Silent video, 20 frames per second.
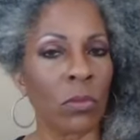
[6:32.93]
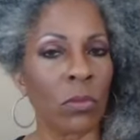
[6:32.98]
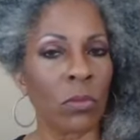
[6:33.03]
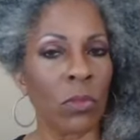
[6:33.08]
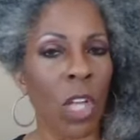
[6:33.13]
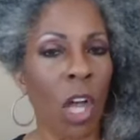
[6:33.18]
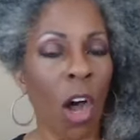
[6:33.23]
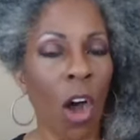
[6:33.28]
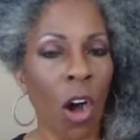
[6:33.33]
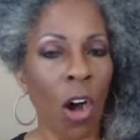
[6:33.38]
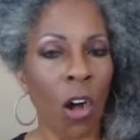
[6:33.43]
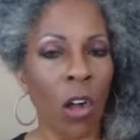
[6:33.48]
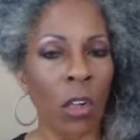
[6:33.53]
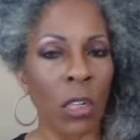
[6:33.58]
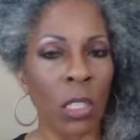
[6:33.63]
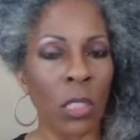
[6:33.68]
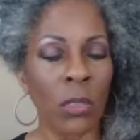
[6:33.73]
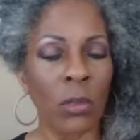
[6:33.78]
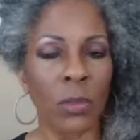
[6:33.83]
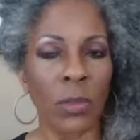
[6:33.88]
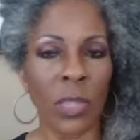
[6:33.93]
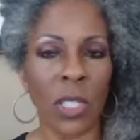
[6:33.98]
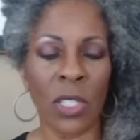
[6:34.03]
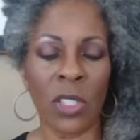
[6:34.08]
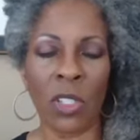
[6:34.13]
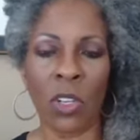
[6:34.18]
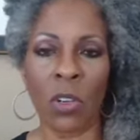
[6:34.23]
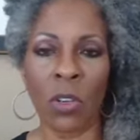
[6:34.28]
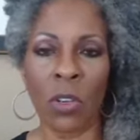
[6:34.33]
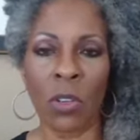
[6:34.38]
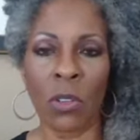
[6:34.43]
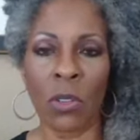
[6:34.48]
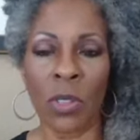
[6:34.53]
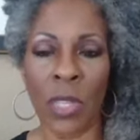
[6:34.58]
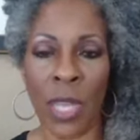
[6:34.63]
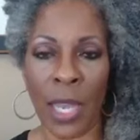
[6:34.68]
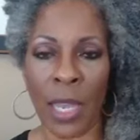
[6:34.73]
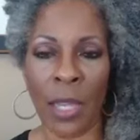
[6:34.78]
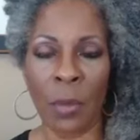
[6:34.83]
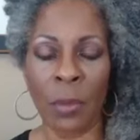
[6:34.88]
Hall is her
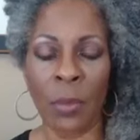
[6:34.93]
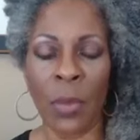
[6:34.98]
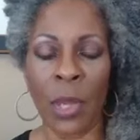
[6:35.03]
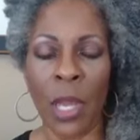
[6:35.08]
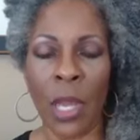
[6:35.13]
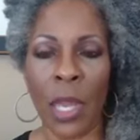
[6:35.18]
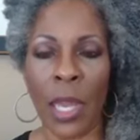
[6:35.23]
name.